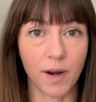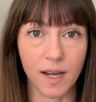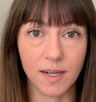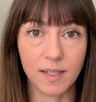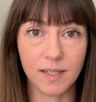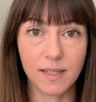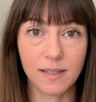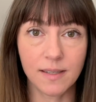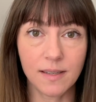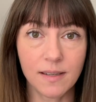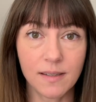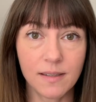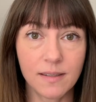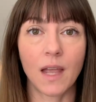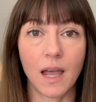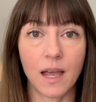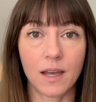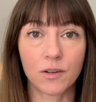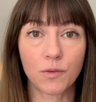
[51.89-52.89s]

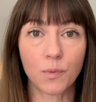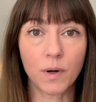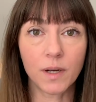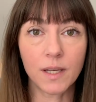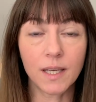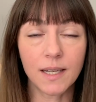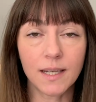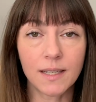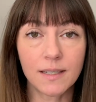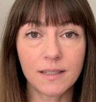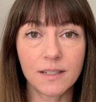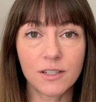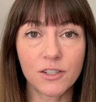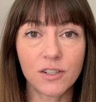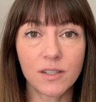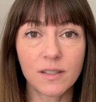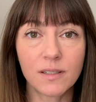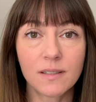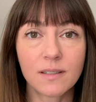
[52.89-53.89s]
practices and working
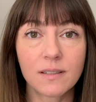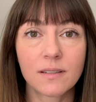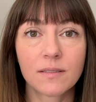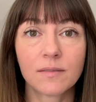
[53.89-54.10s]
conditions.